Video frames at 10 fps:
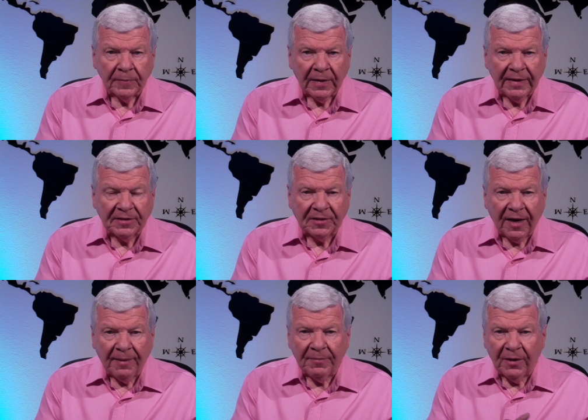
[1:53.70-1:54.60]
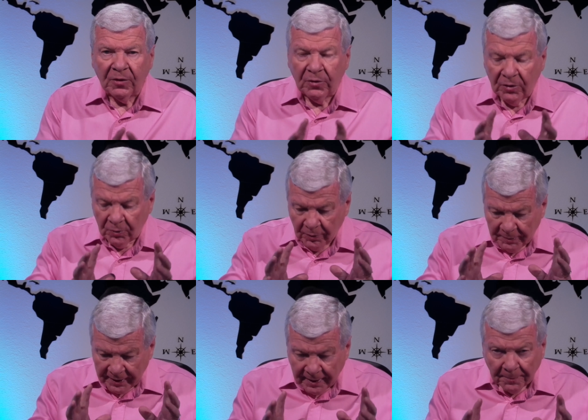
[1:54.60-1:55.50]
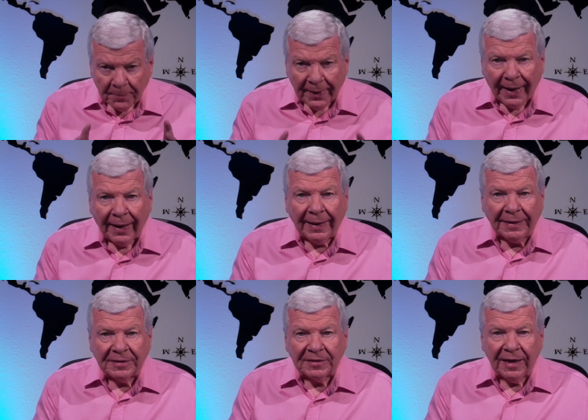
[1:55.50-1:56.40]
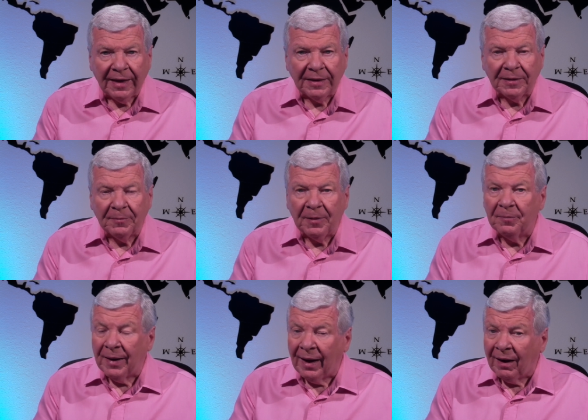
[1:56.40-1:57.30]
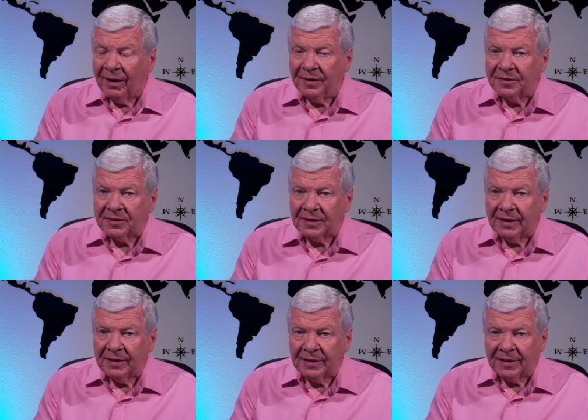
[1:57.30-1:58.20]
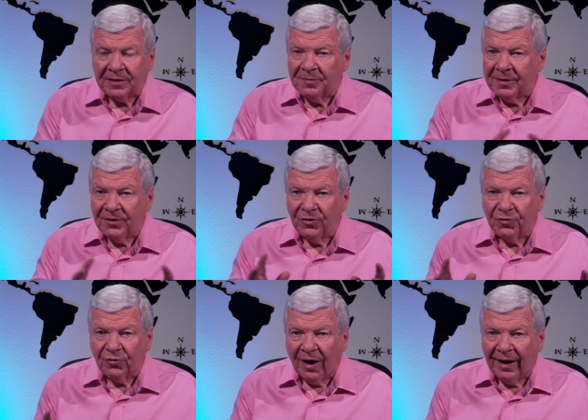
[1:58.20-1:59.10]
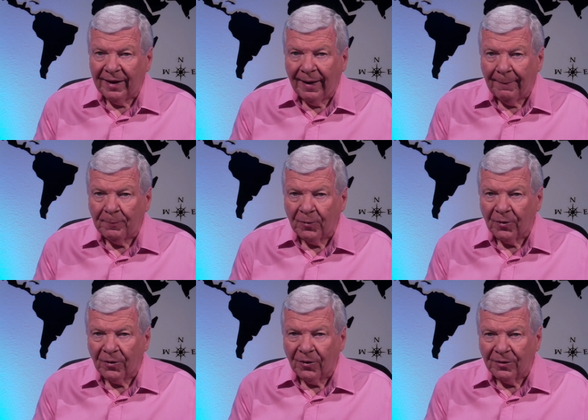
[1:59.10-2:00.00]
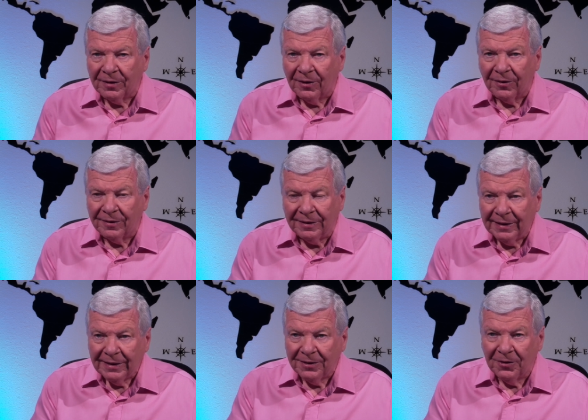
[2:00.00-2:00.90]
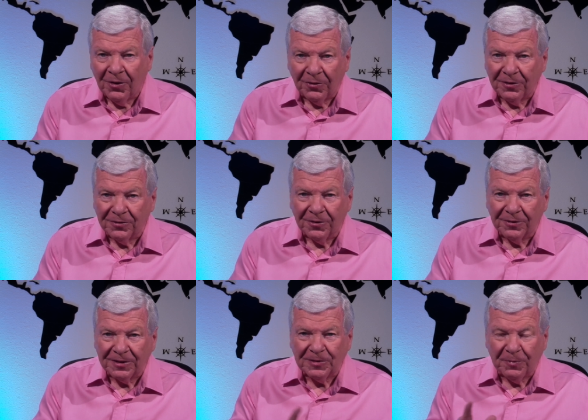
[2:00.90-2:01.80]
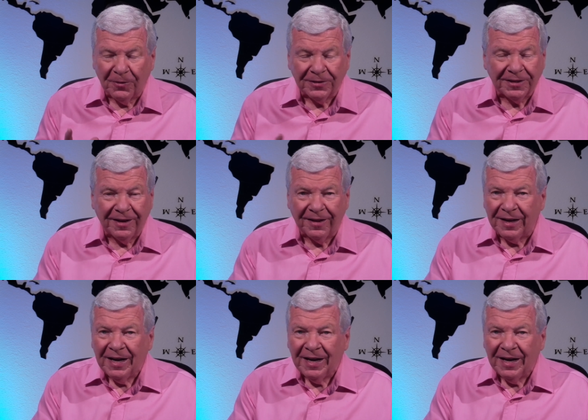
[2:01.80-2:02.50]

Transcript: It's time that, you know, we become balanced. And to be balanced, it doesn't mean you dry up or you know, you don't experience anything.